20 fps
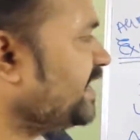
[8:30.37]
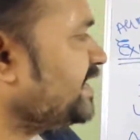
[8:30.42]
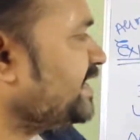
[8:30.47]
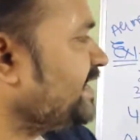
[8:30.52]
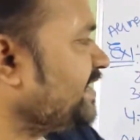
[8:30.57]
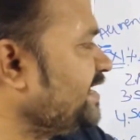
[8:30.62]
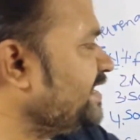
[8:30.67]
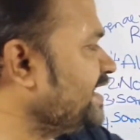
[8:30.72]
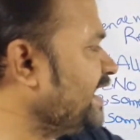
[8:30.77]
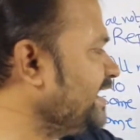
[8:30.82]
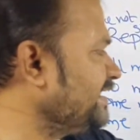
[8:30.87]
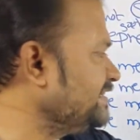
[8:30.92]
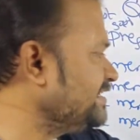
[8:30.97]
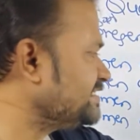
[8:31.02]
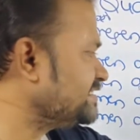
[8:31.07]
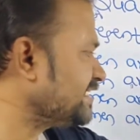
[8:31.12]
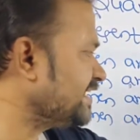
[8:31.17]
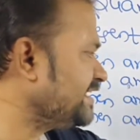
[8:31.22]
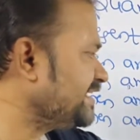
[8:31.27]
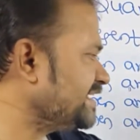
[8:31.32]
can rewrite
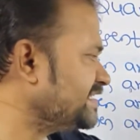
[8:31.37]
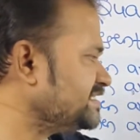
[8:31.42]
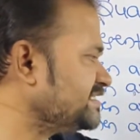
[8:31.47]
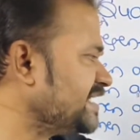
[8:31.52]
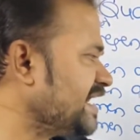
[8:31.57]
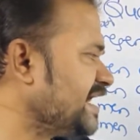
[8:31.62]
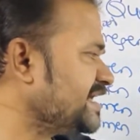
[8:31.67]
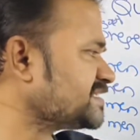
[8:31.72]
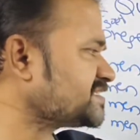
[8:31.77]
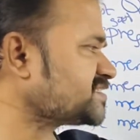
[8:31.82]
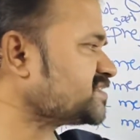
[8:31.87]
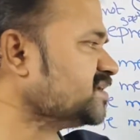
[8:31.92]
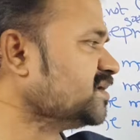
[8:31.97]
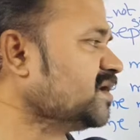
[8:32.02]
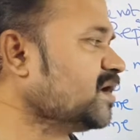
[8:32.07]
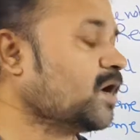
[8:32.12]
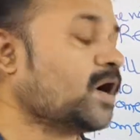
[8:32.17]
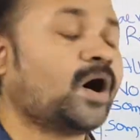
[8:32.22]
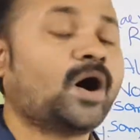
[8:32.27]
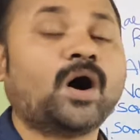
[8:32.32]
this sentence as
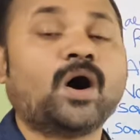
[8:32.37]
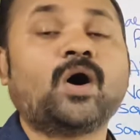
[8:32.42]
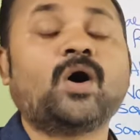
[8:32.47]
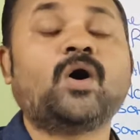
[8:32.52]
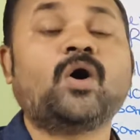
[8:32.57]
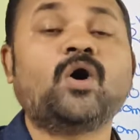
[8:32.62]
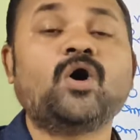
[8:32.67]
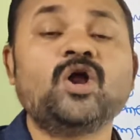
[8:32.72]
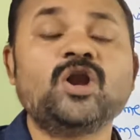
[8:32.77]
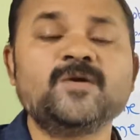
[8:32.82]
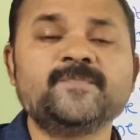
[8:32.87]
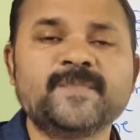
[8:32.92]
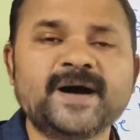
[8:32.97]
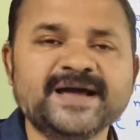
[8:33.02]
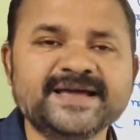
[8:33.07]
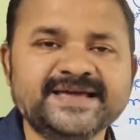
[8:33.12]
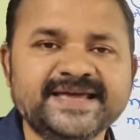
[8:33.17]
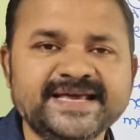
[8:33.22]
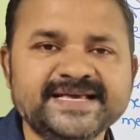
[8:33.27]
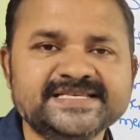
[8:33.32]
all
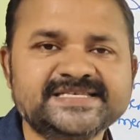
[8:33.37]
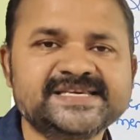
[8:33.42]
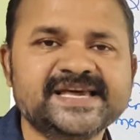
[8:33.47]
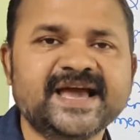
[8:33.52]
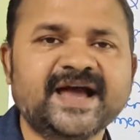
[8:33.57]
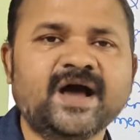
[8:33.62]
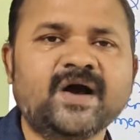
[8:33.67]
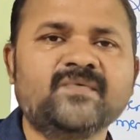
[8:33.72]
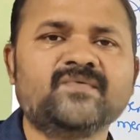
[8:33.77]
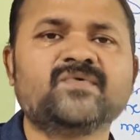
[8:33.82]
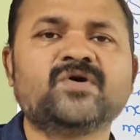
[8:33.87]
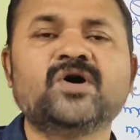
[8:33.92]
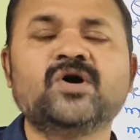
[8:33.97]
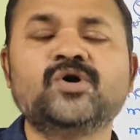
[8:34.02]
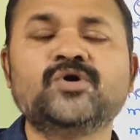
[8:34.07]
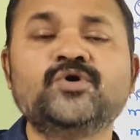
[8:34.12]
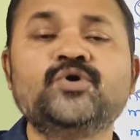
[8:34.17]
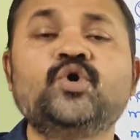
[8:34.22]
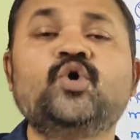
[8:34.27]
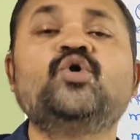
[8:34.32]
monkeys have
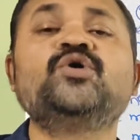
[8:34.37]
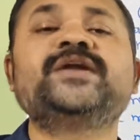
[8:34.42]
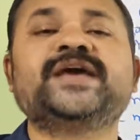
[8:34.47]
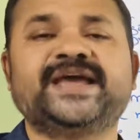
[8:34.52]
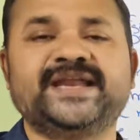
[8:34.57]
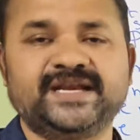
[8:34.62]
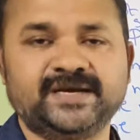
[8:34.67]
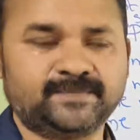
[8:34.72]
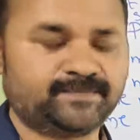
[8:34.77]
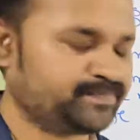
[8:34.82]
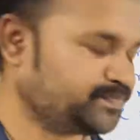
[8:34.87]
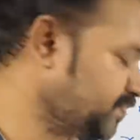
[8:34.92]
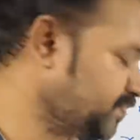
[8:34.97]
no tail.